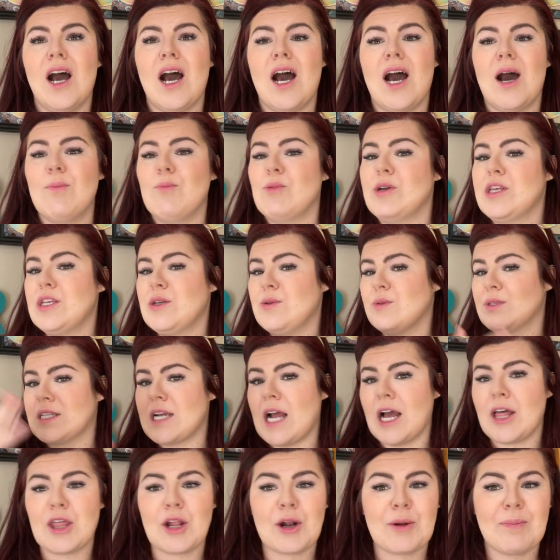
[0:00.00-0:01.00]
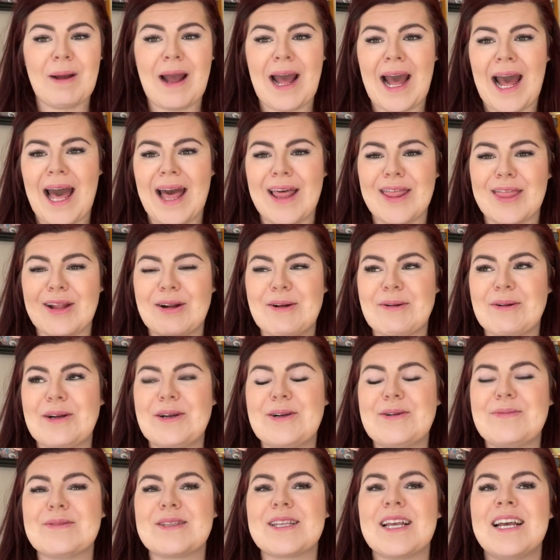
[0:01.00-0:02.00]
We used other
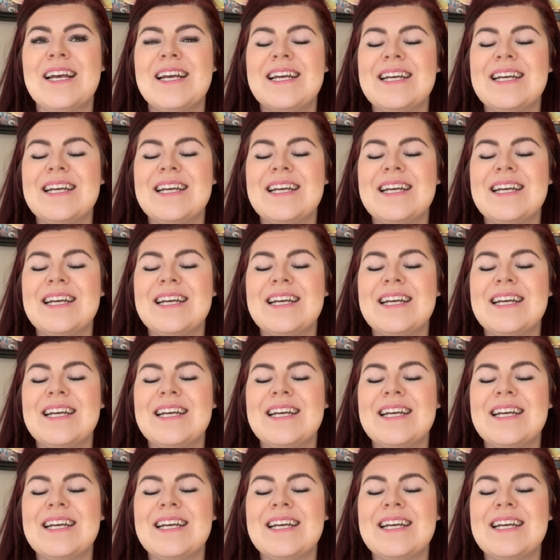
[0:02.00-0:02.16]
bathrooms.